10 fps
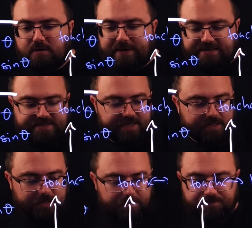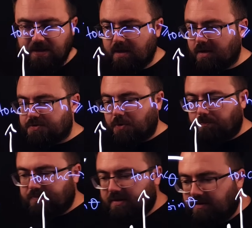rectangle. So
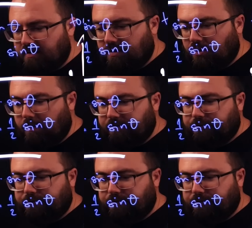going